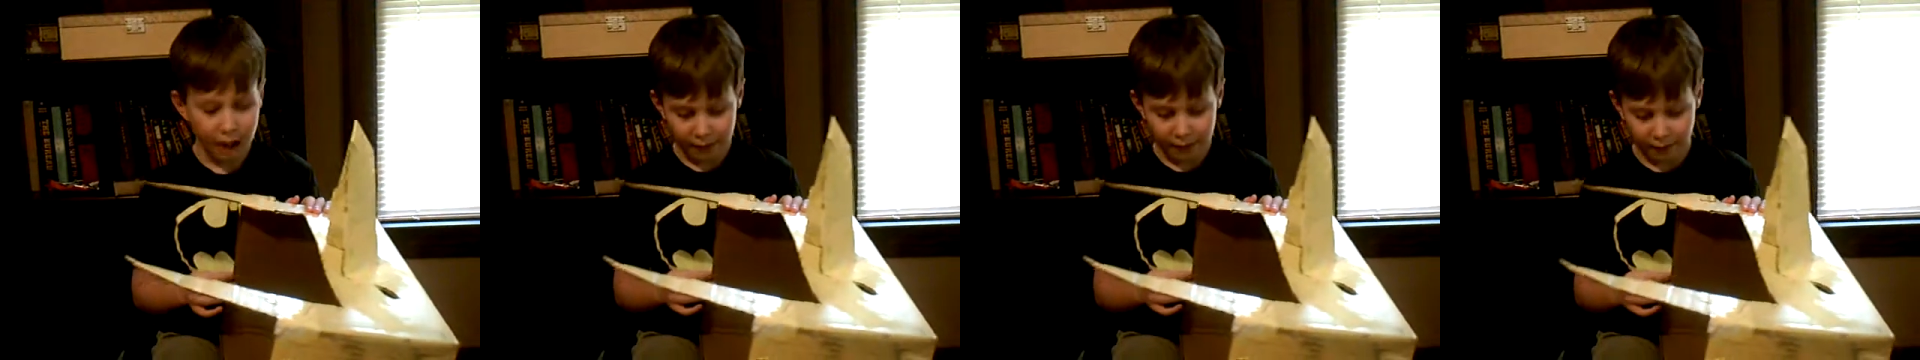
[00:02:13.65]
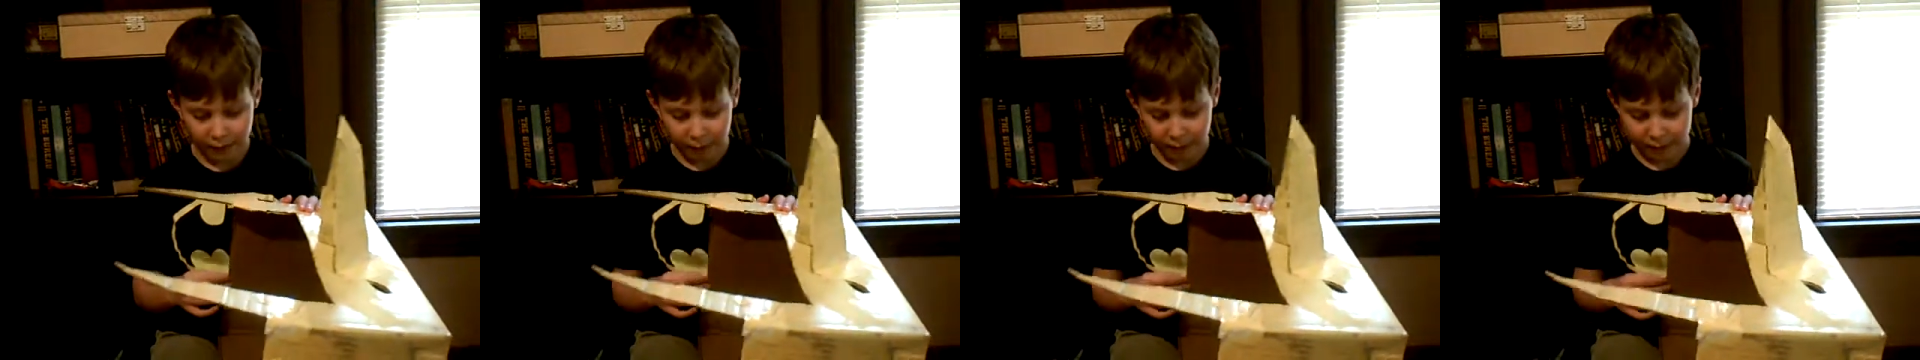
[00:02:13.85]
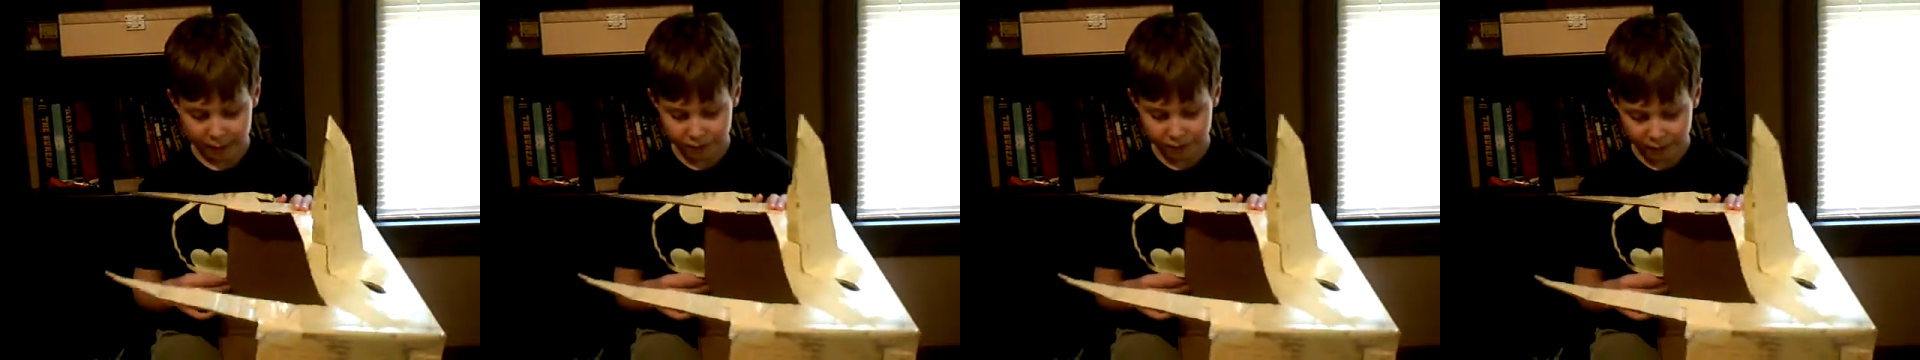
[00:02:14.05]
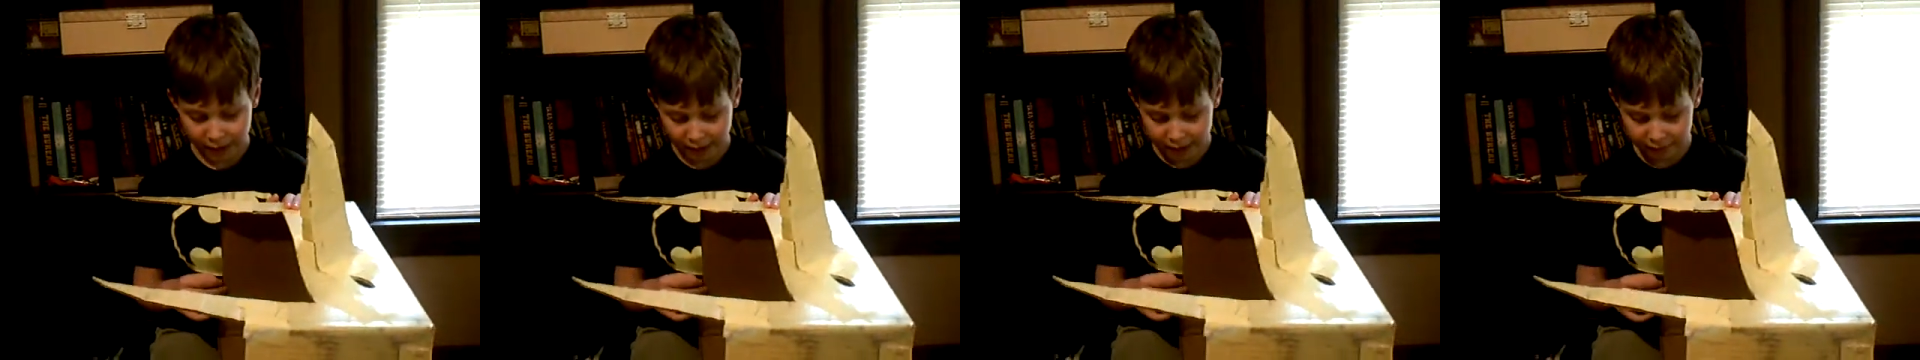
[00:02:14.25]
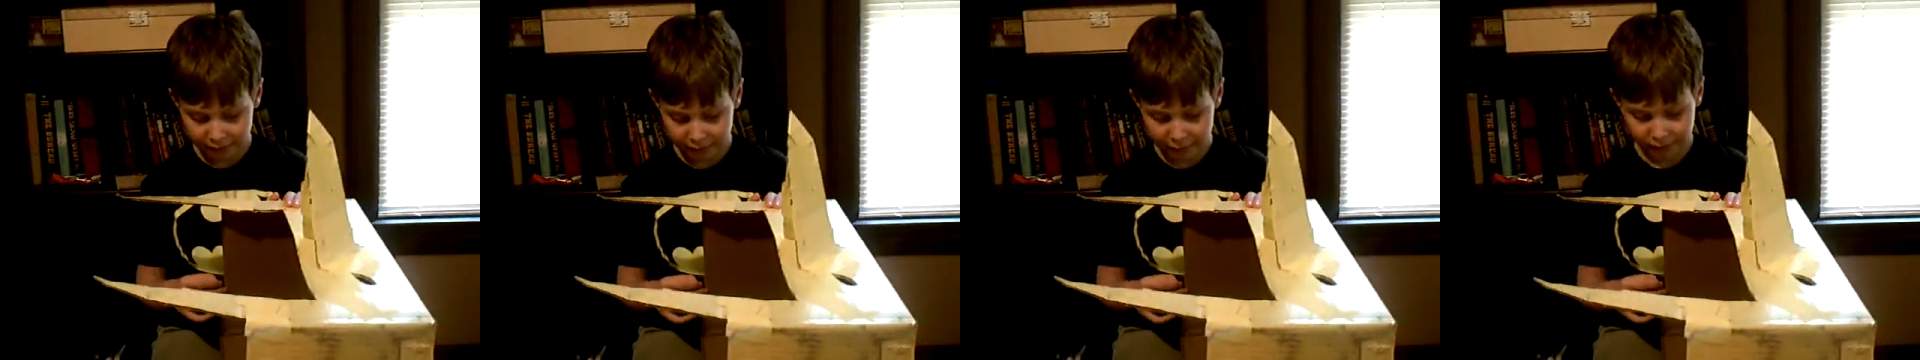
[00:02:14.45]
and then we
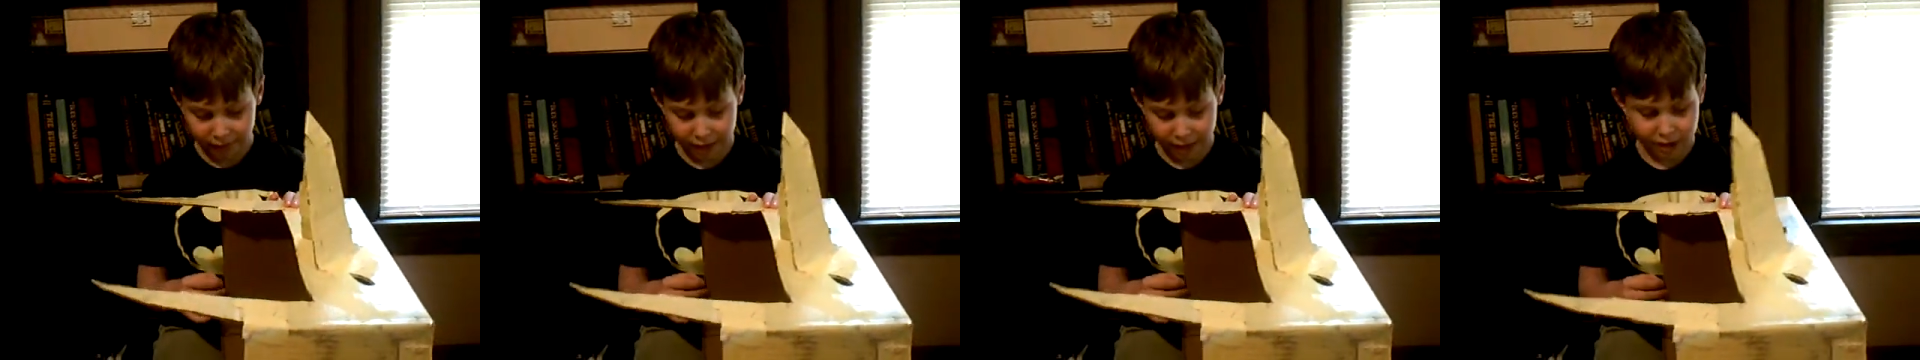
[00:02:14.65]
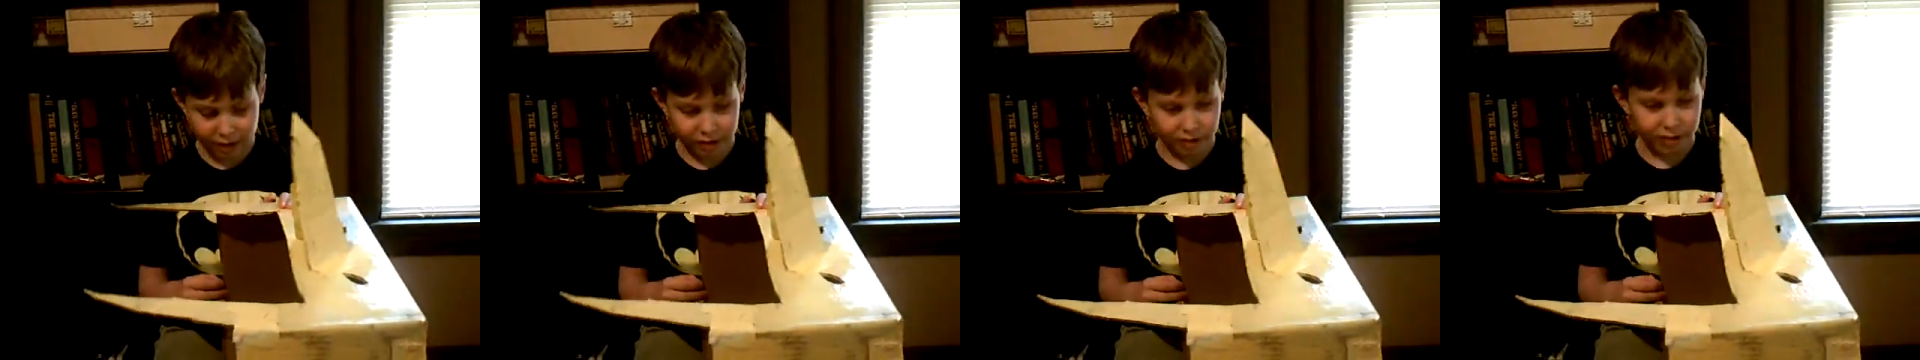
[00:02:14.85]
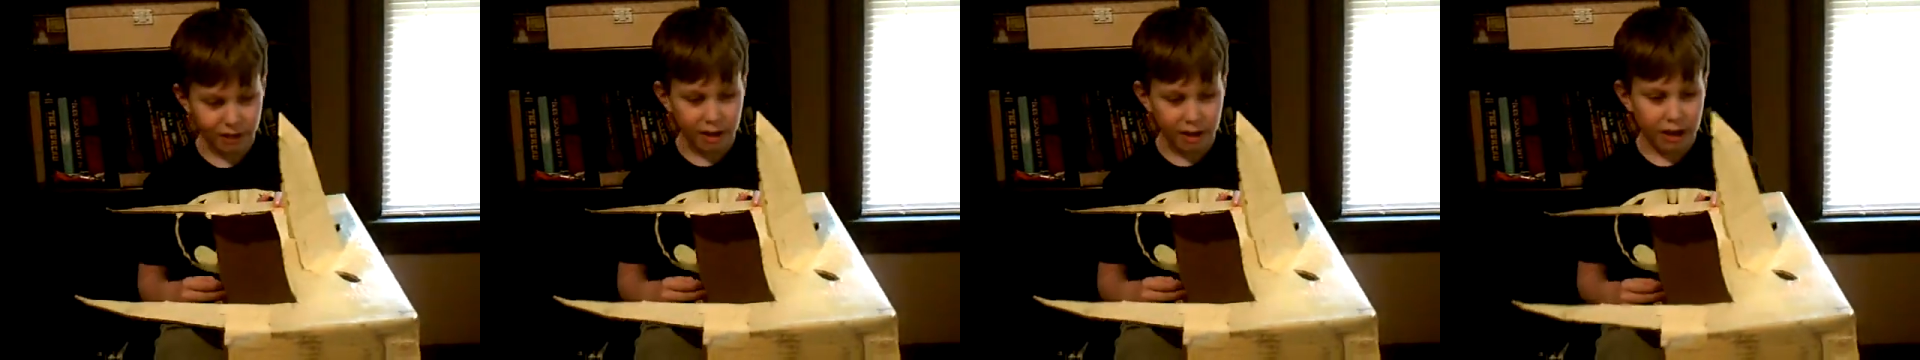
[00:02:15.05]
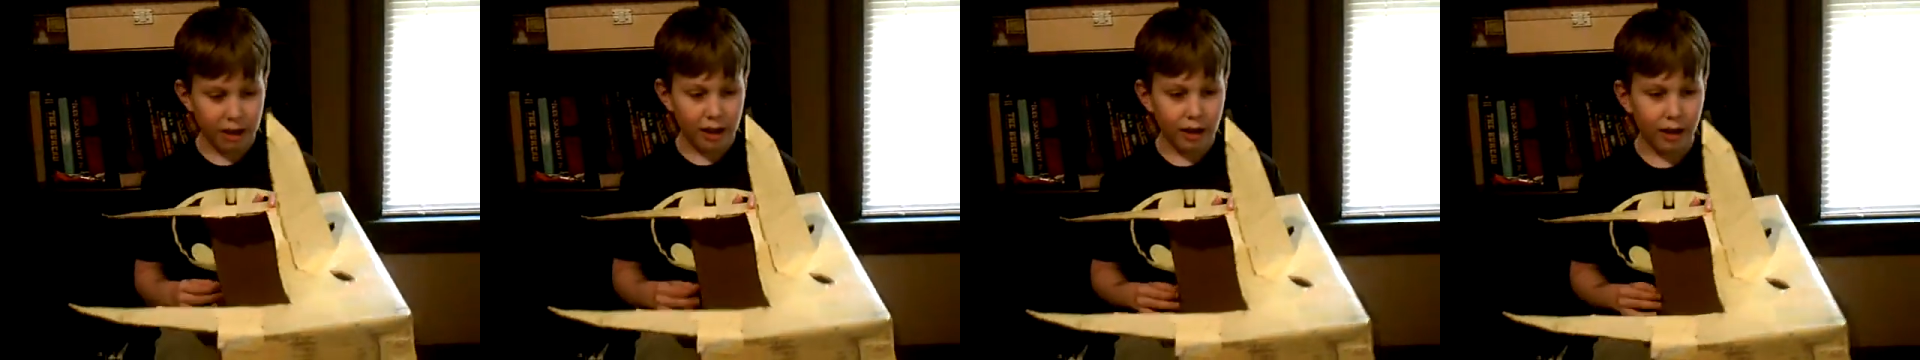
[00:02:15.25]
finally found